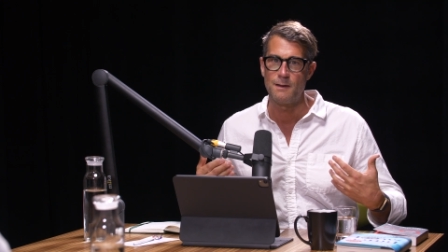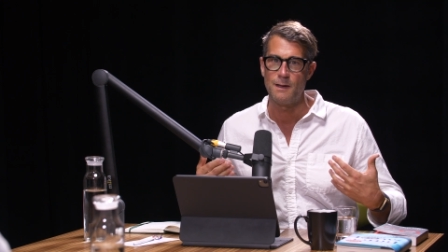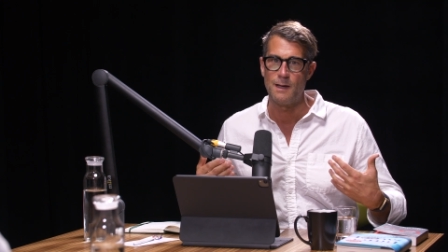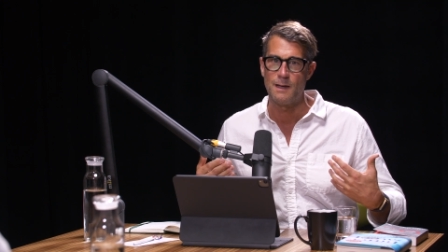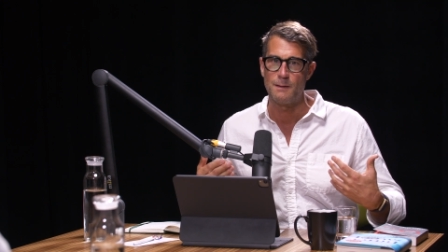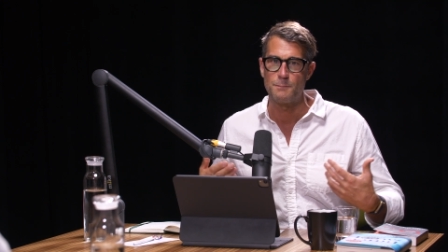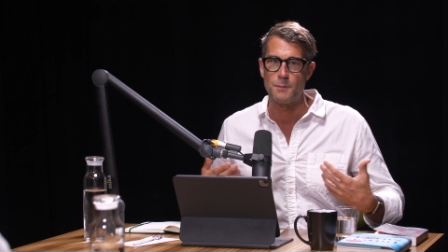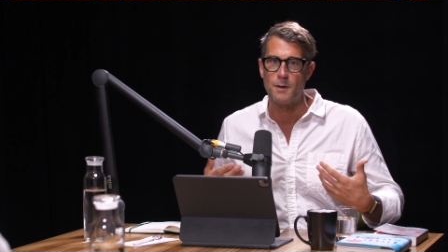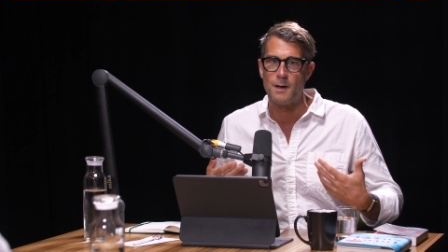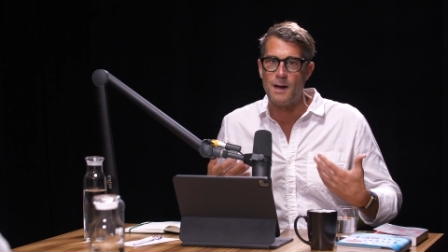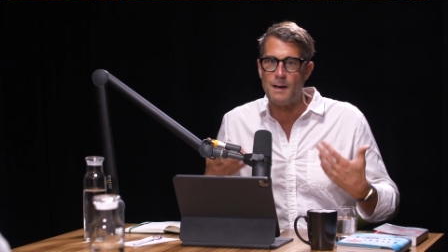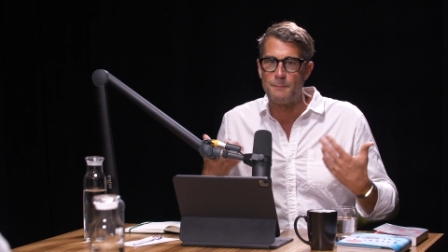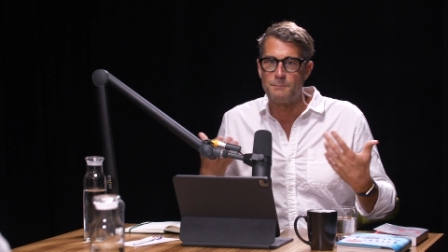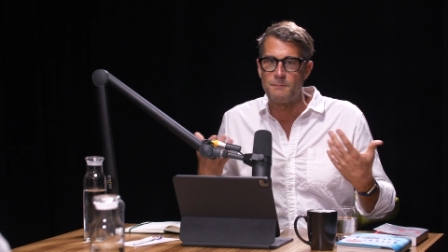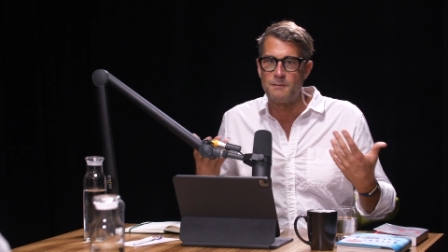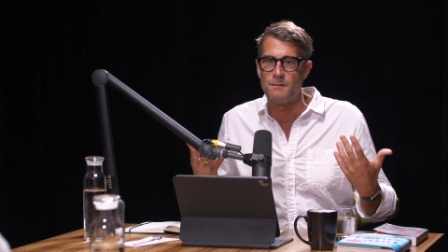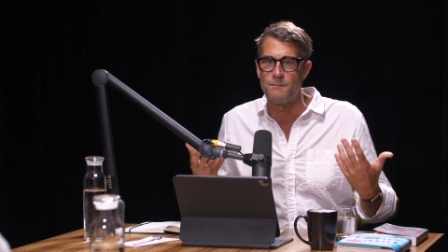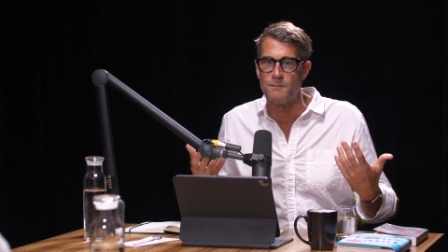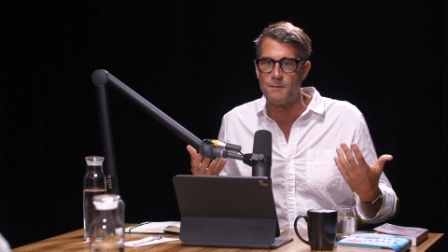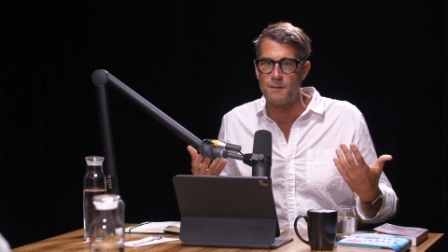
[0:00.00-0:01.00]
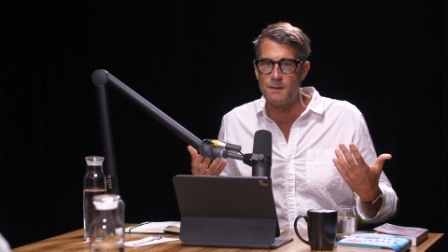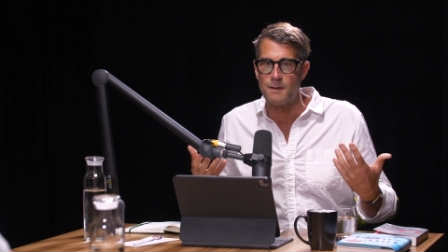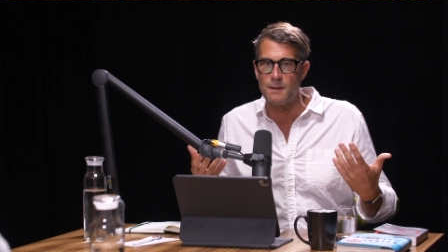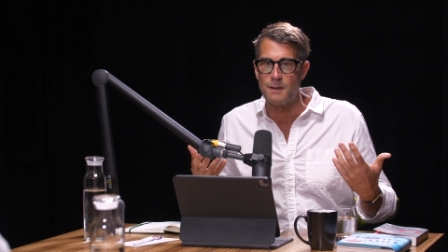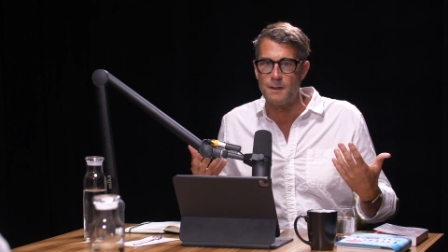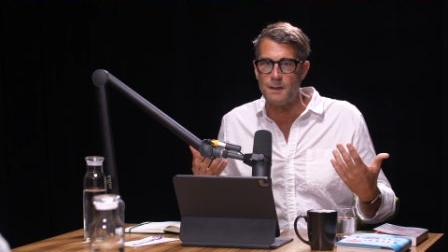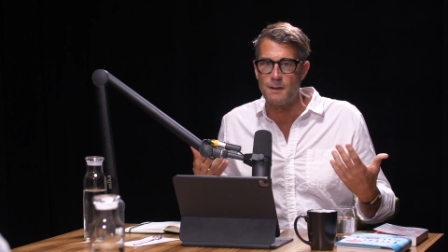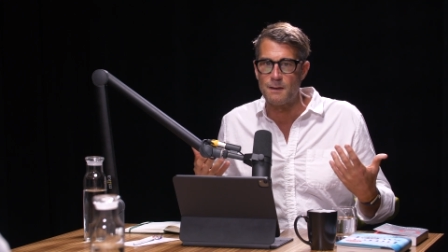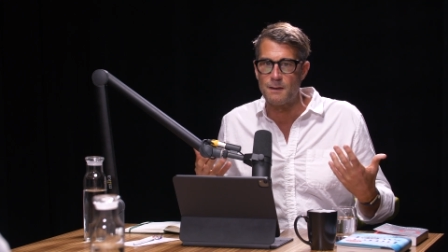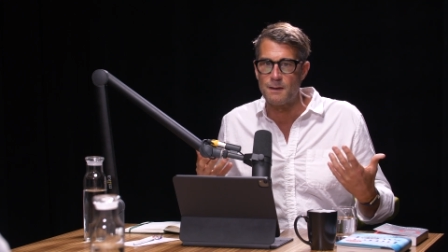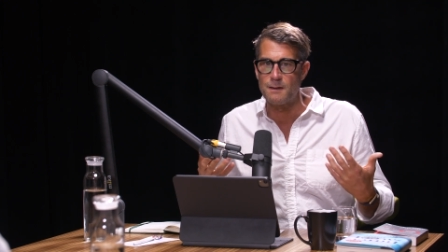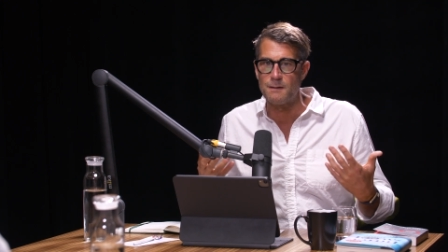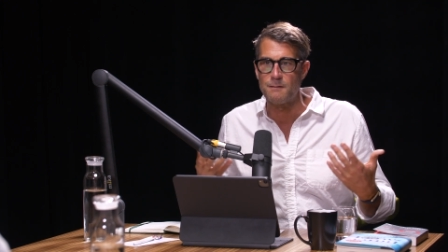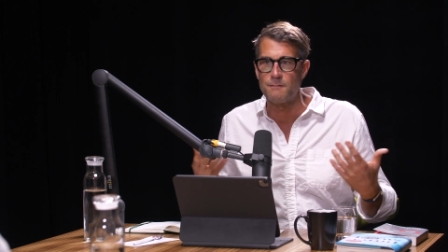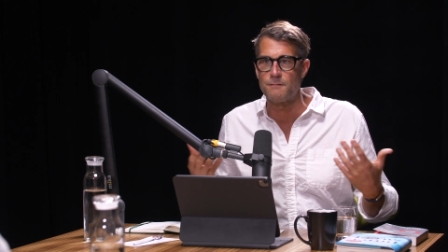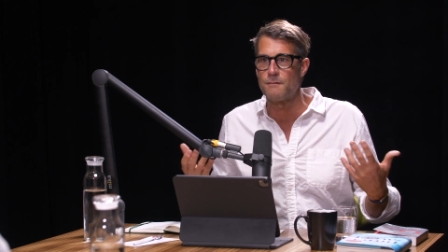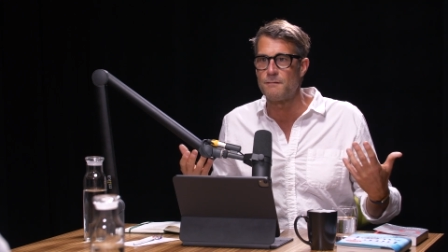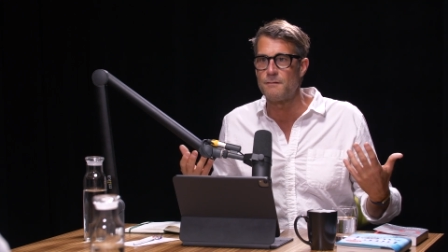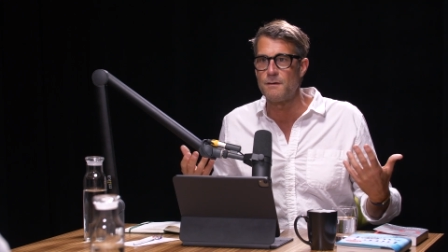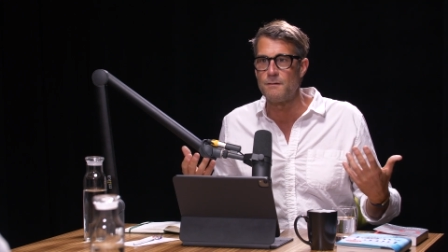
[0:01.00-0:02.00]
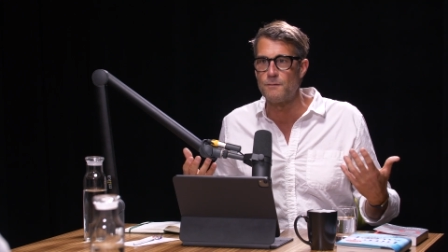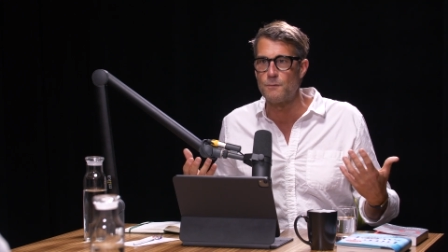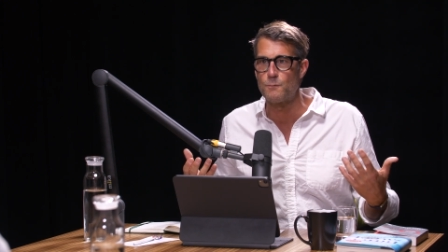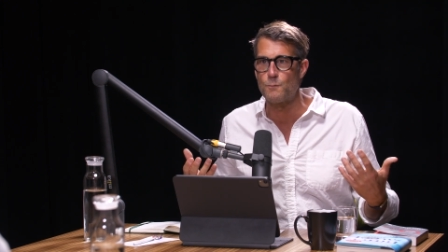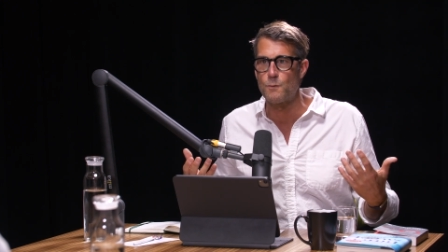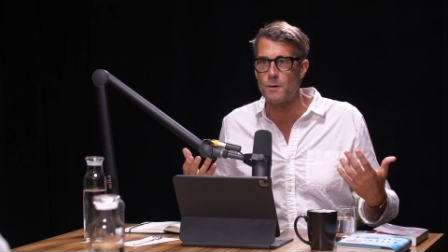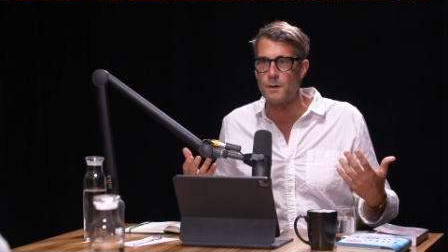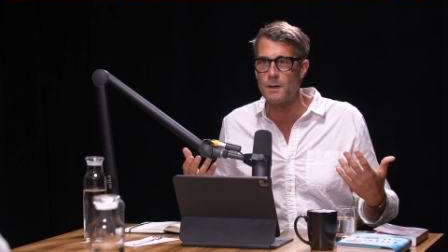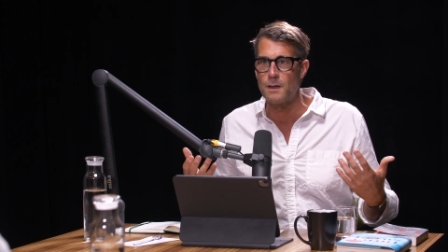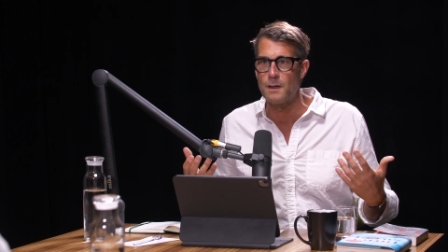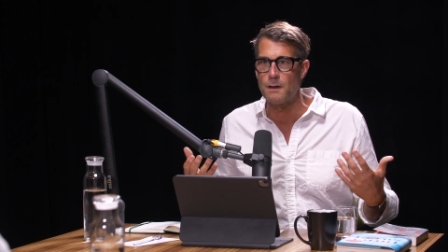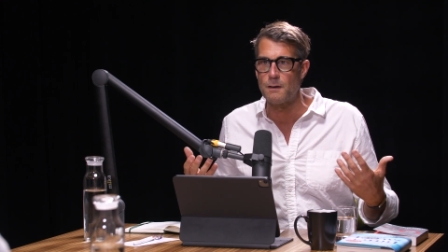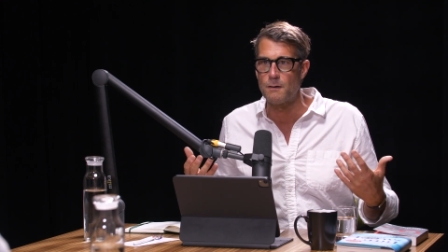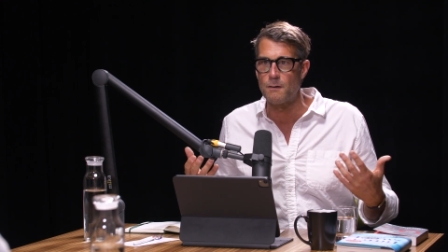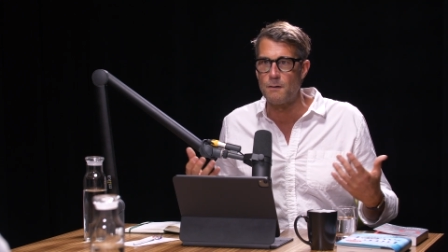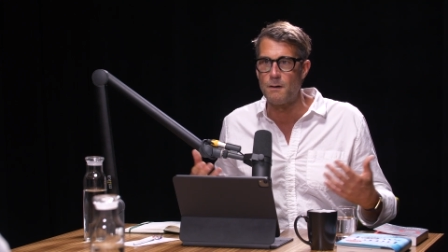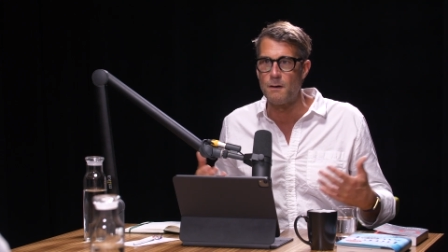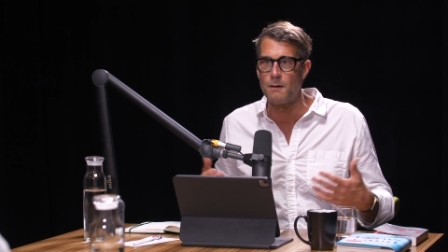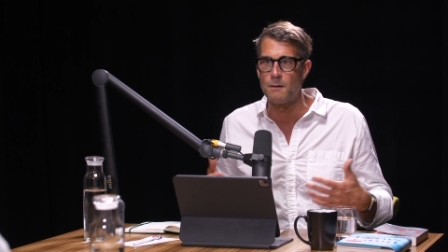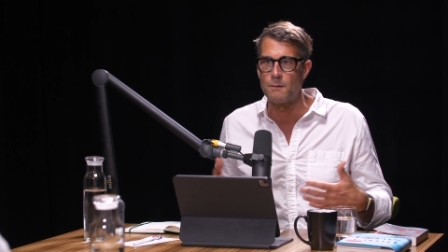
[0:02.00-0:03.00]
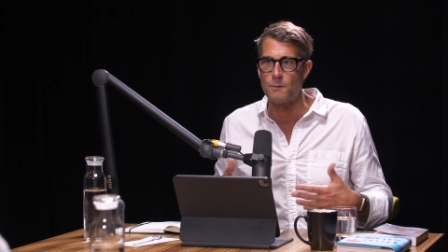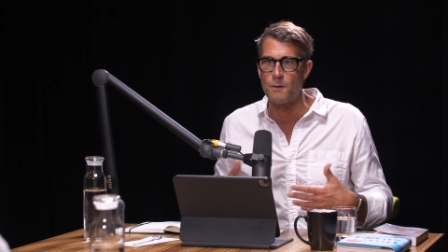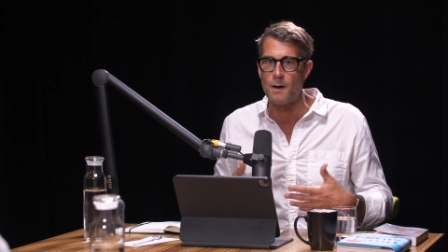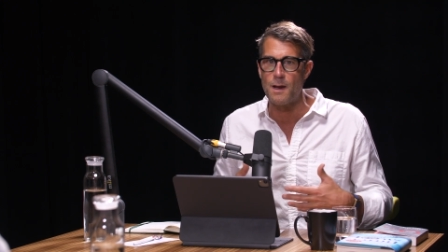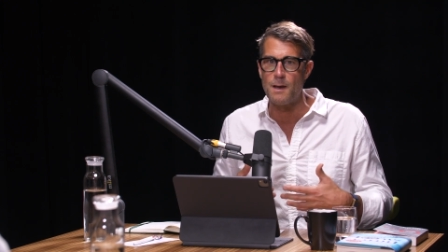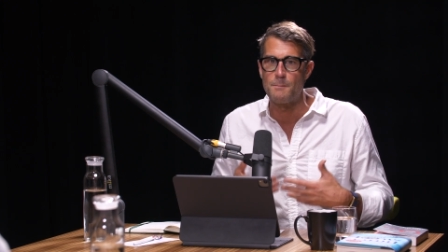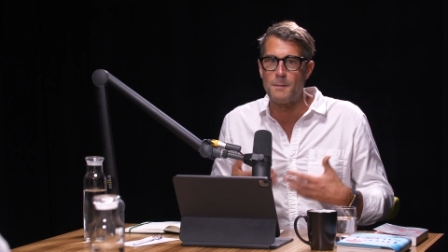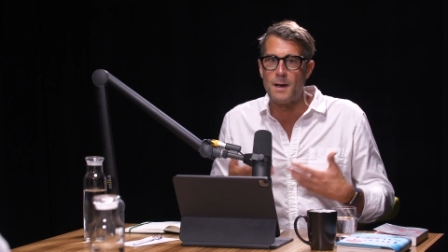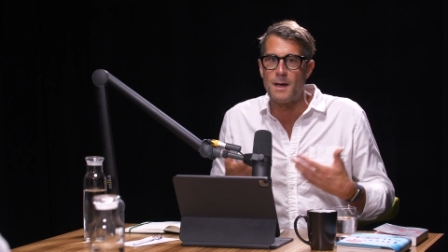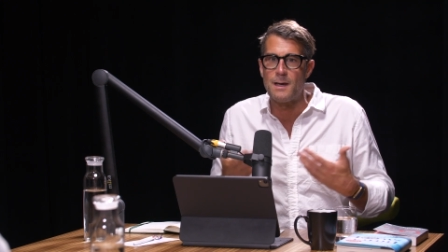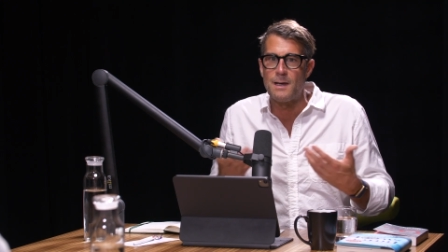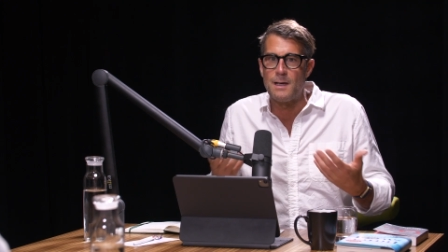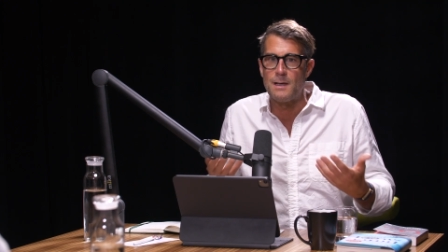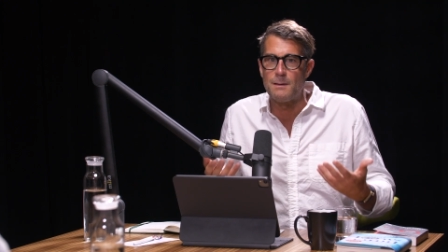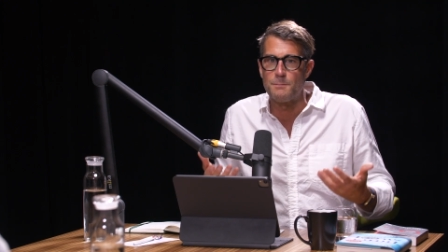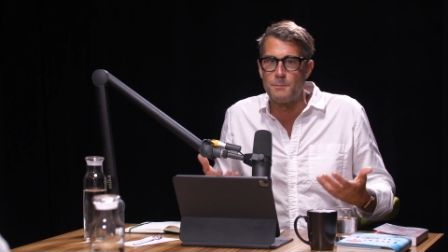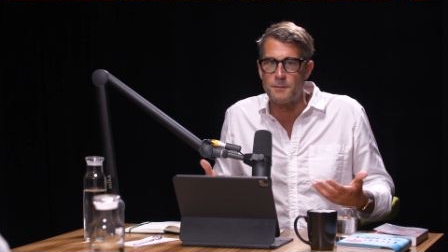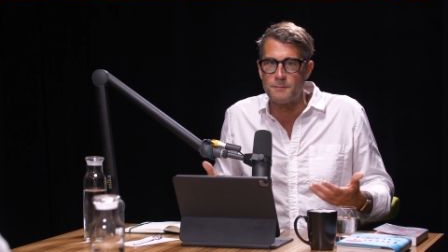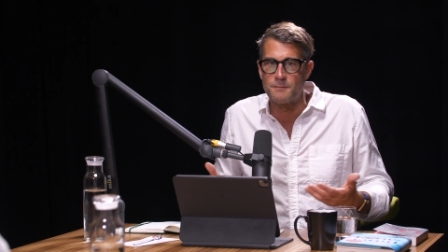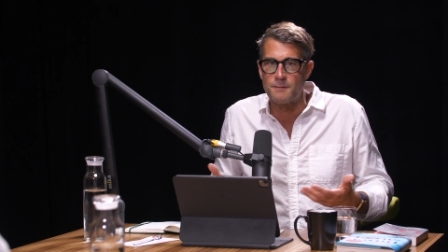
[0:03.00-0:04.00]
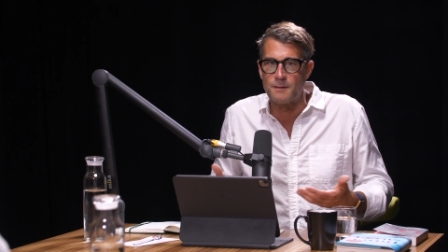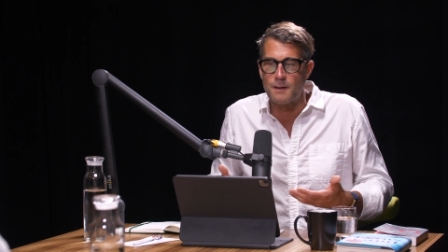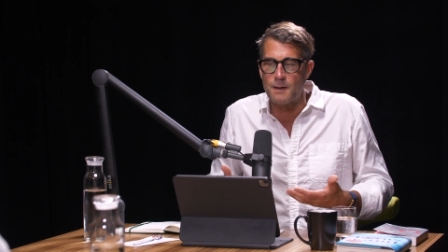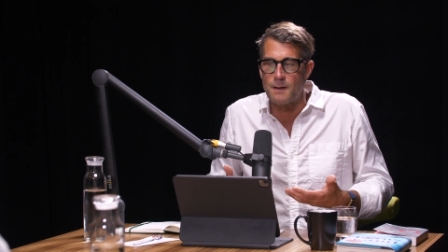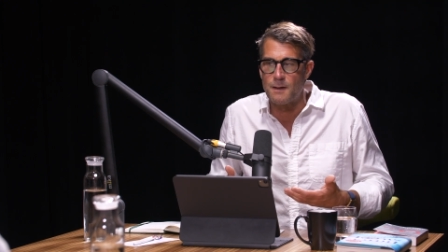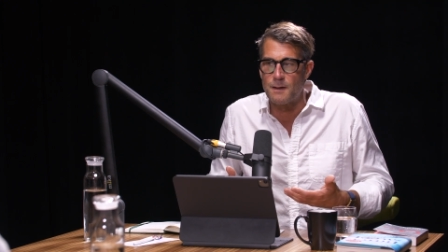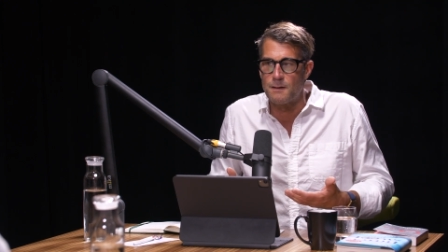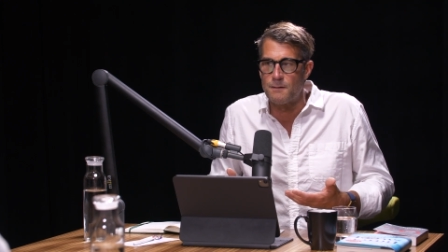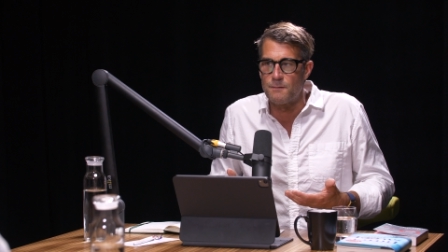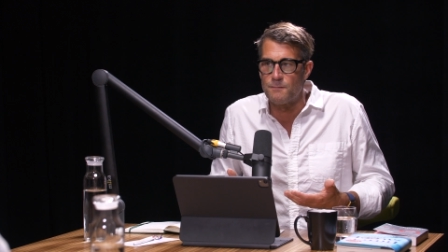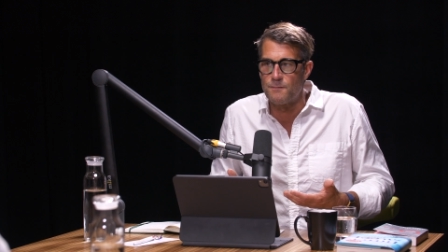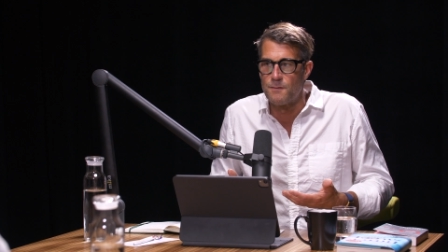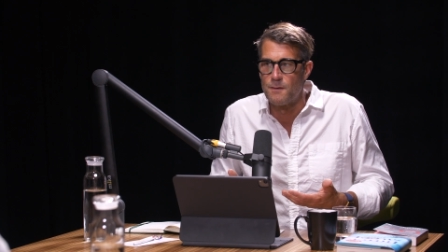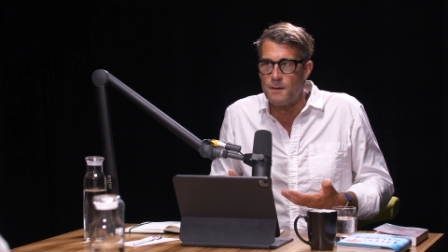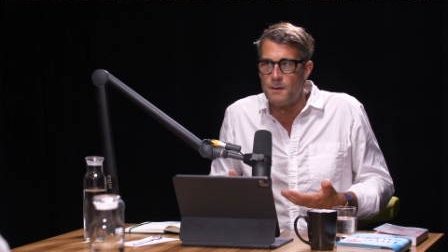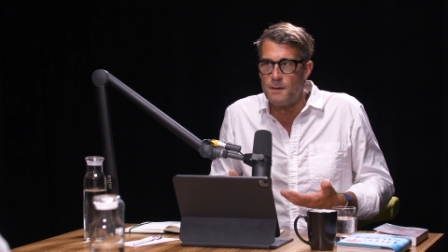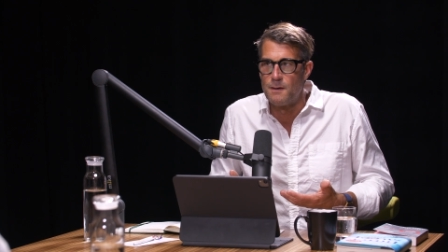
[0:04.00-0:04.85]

And perhaps even thinking like, is this even working at all? Or am I able to kind of